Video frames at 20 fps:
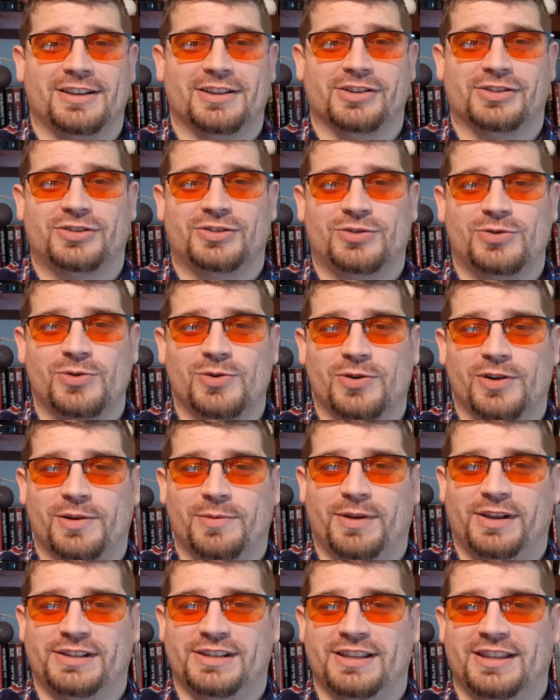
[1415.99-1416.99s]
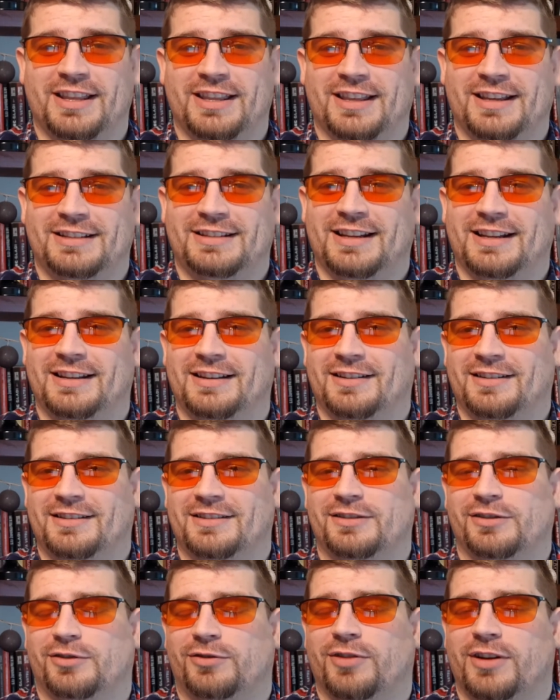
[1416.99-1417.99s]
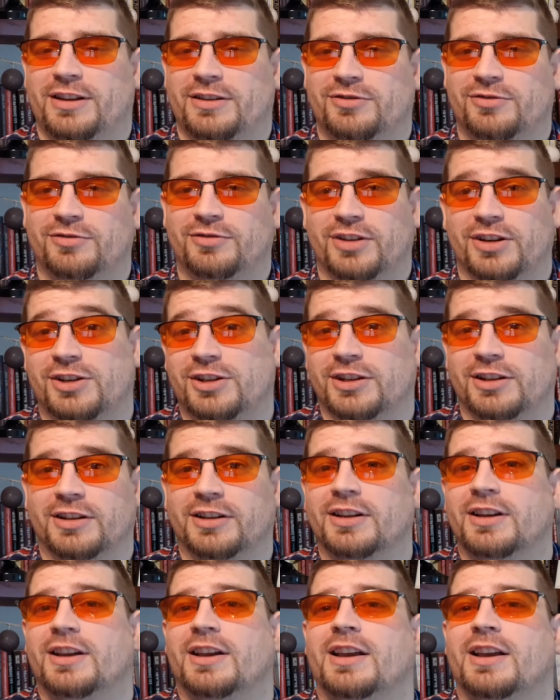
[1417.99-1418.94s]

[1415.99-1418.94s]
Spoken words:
story, amazing thing they did, and I think it's a great tradition